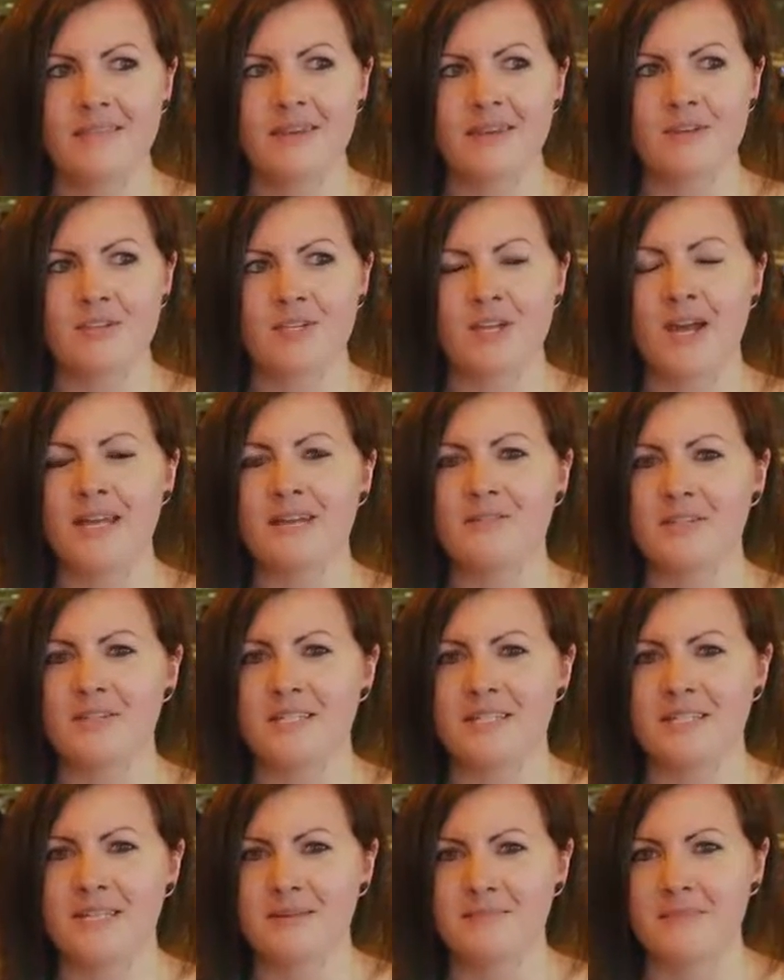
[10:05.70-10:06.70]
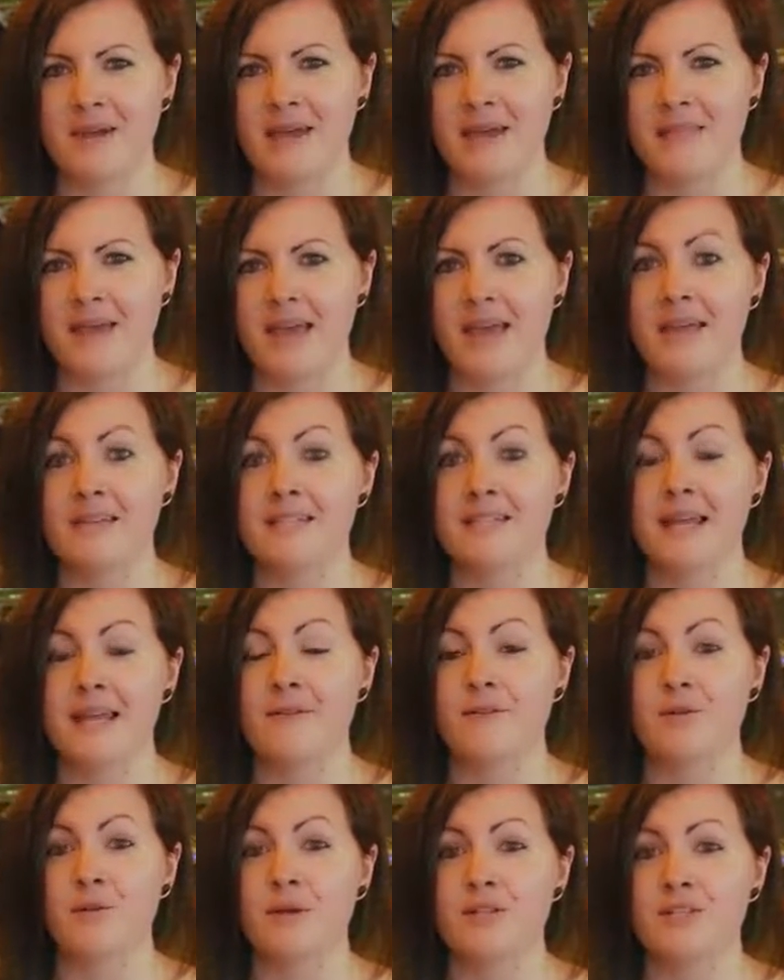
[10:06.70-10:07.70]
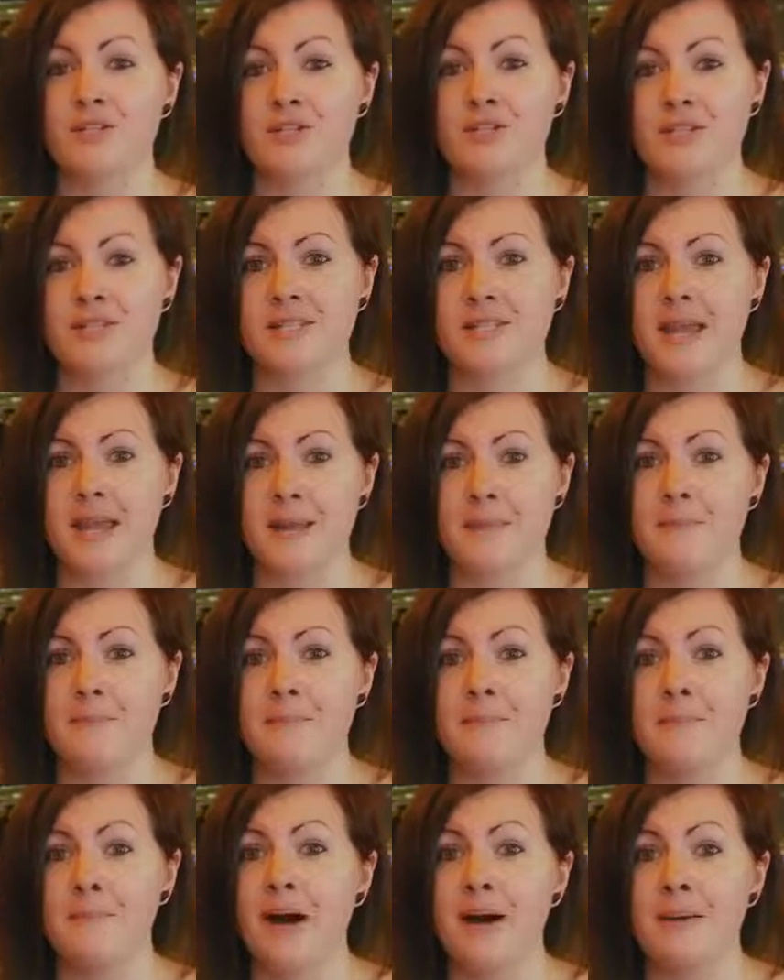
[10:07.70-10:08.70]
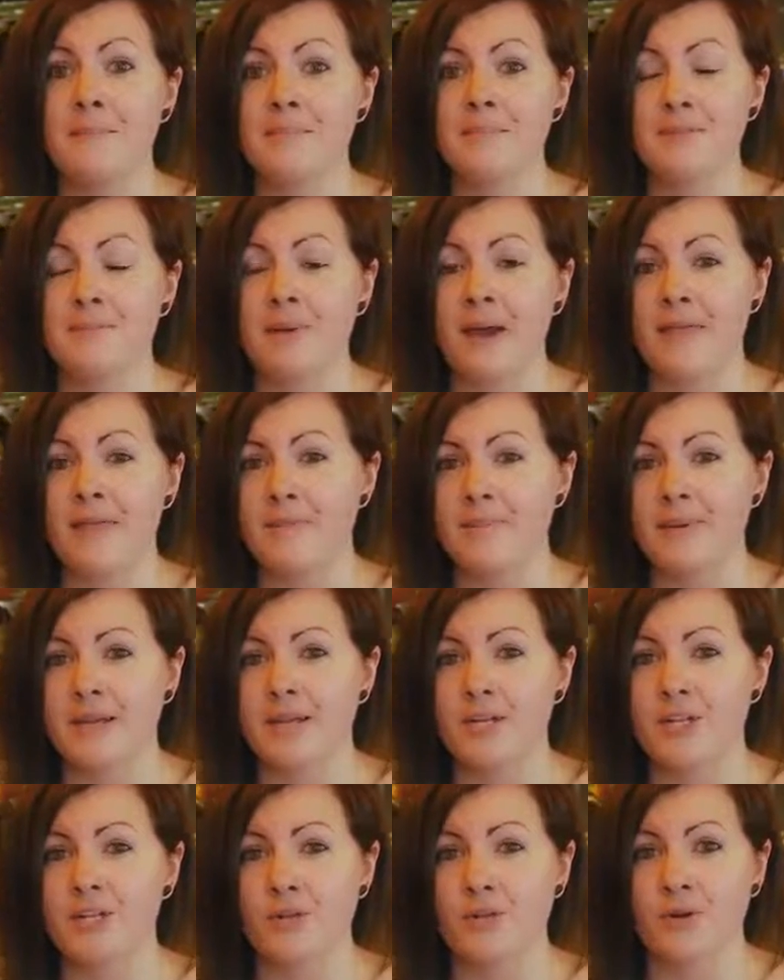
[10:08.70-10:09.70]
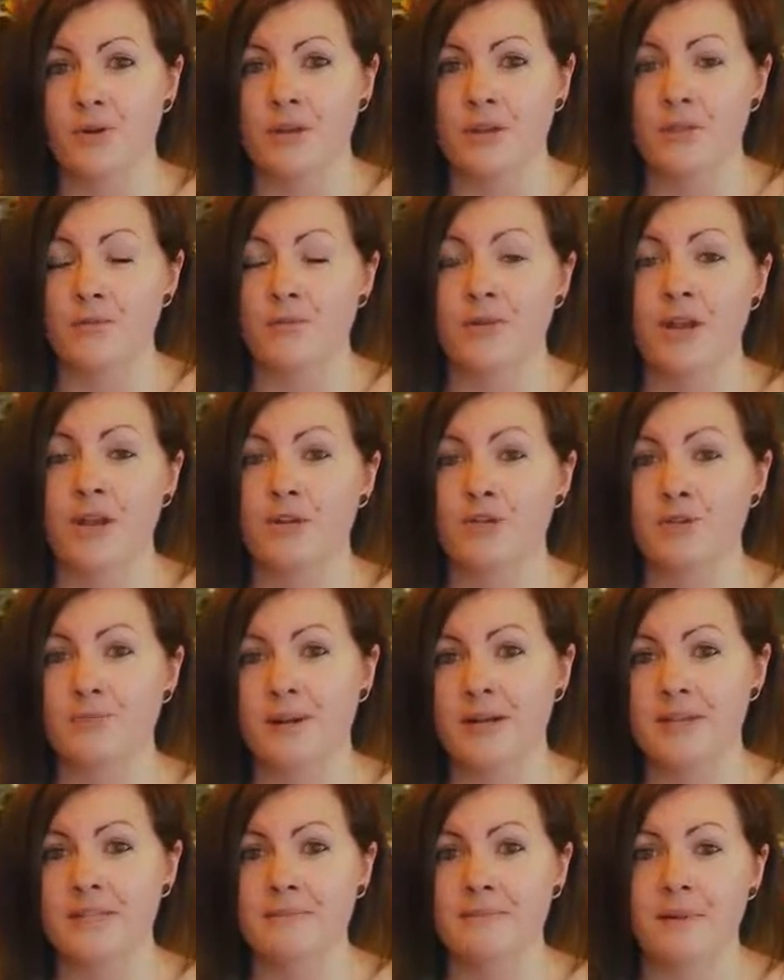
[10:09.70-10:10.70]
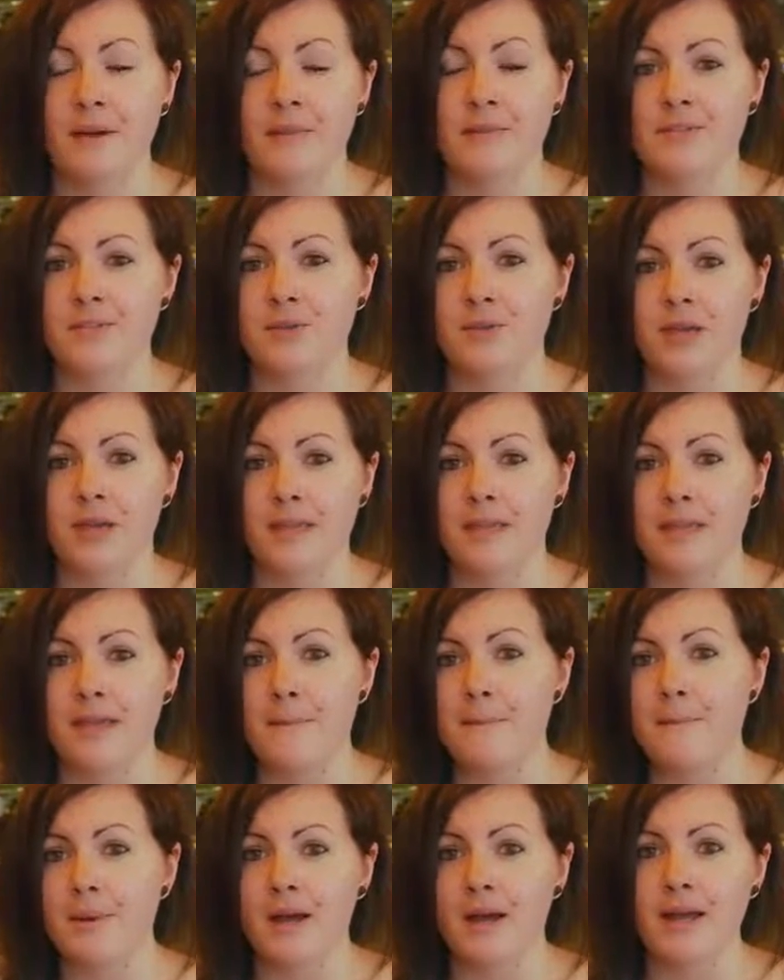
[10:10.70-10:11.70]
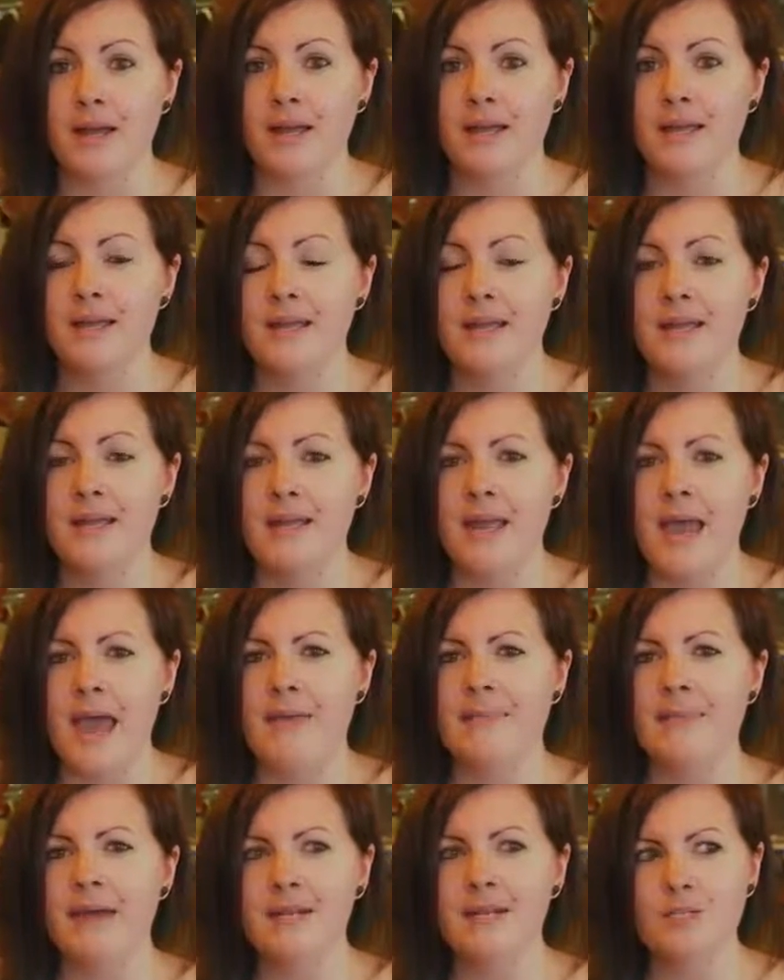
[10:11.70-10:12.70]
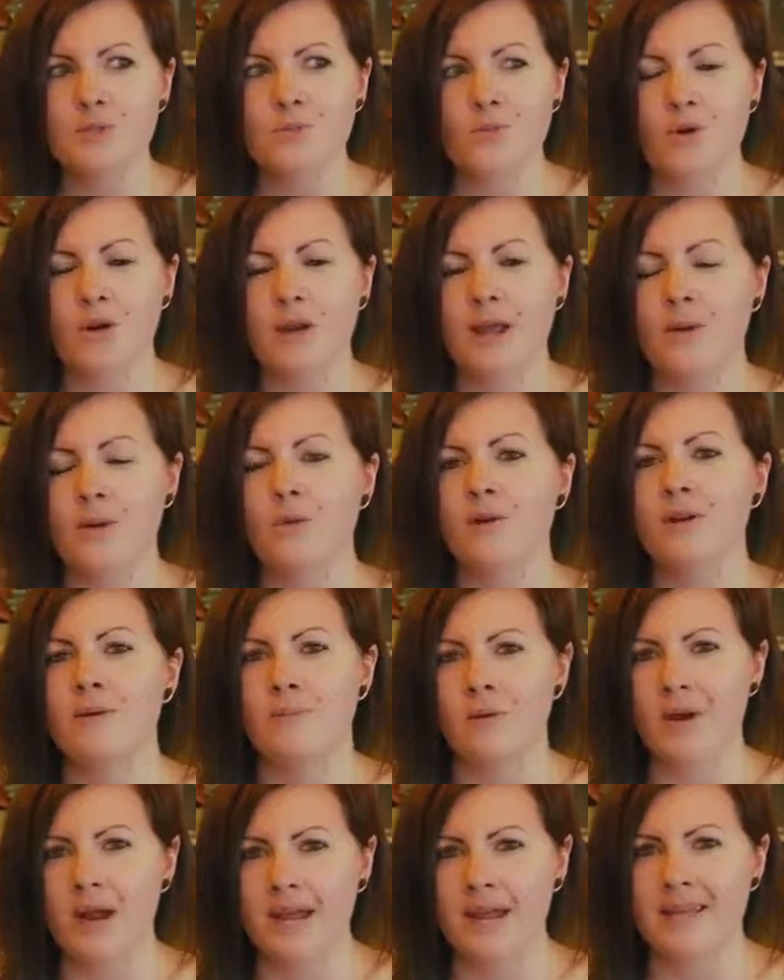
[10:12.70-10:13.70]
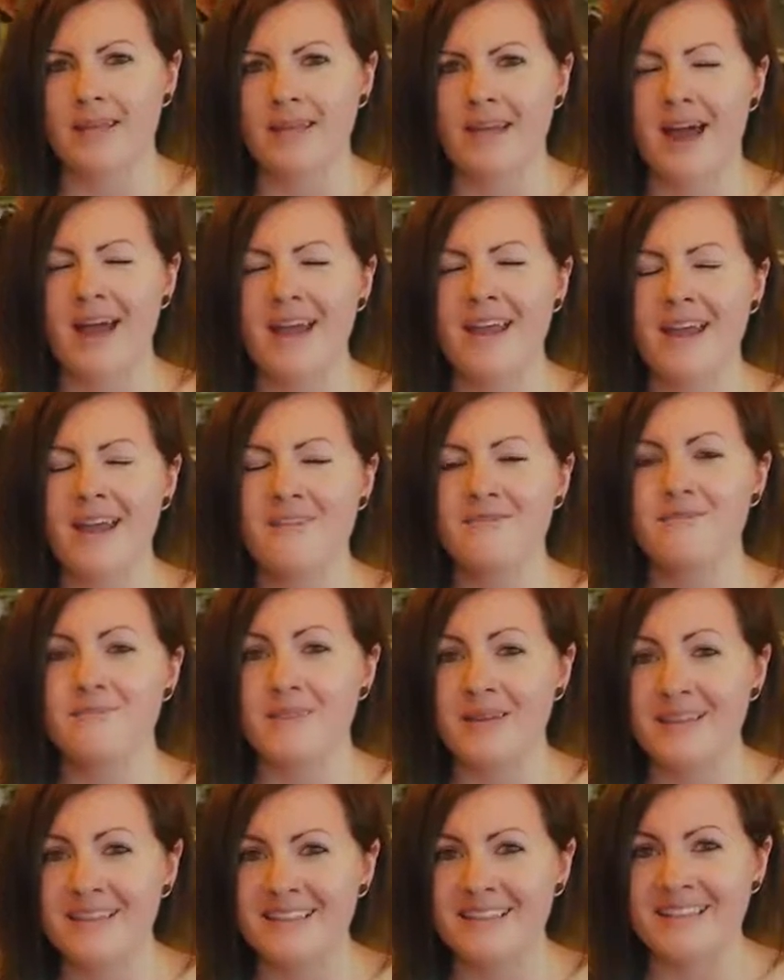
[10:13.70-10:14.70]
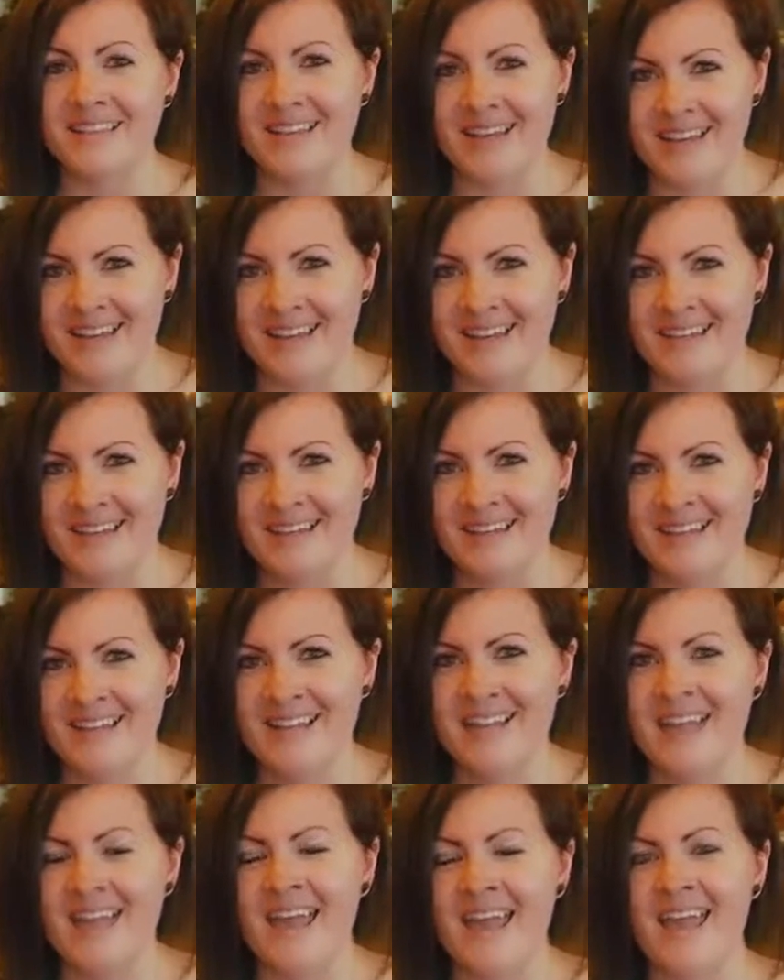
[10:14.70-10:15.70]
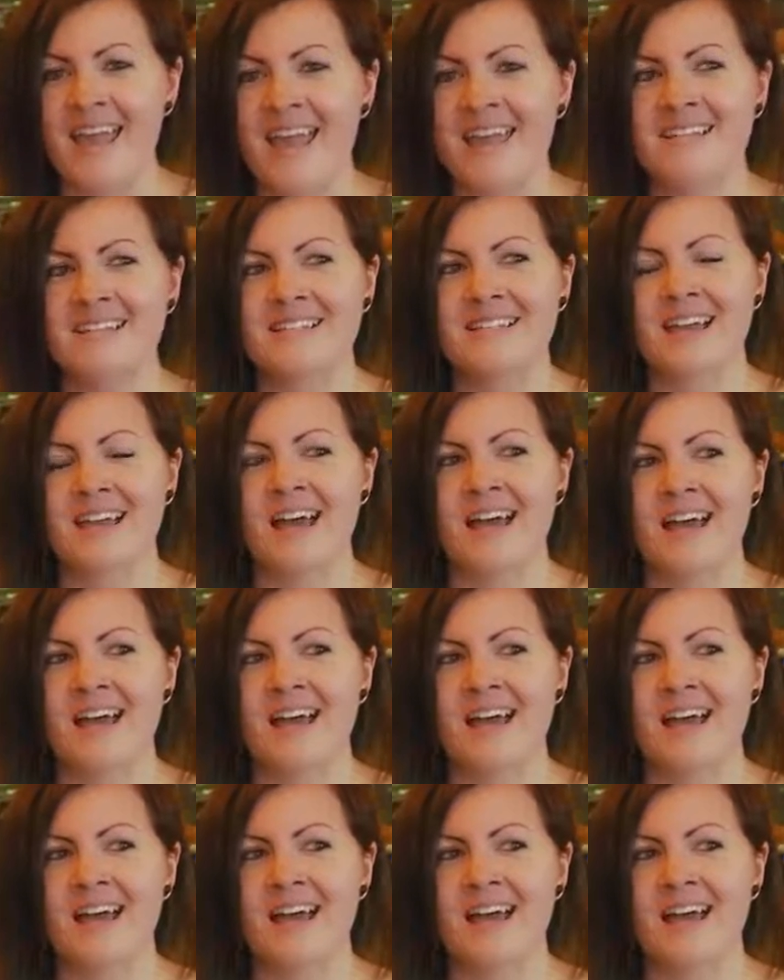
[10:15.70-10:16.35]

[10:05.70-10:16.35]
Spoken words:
there's kind of a stigma that everyone's just like bums by the beach earning 300 bucks a month so they can get by, and that is what I want to break. I have been there, and